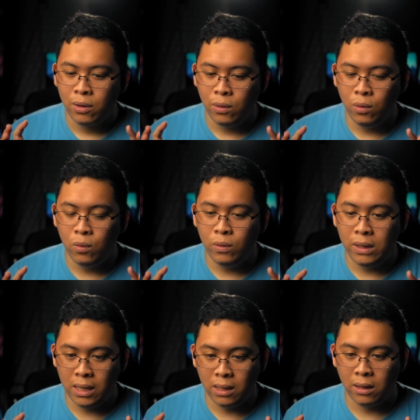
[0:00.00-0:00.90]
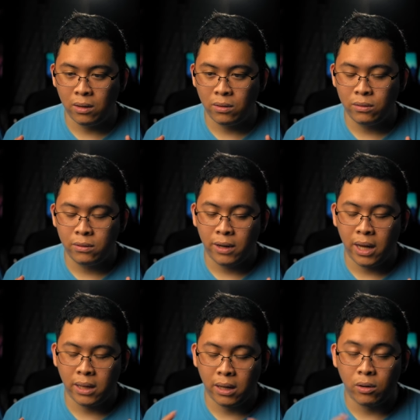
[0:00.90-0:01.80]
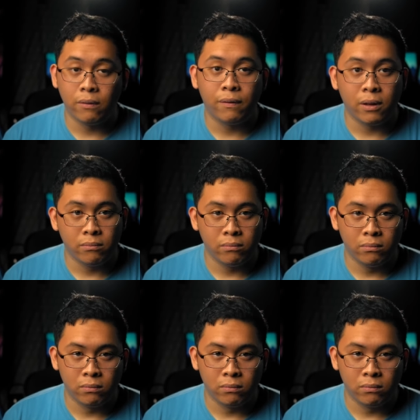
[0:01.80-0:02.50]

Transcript: you need in order to create a good film.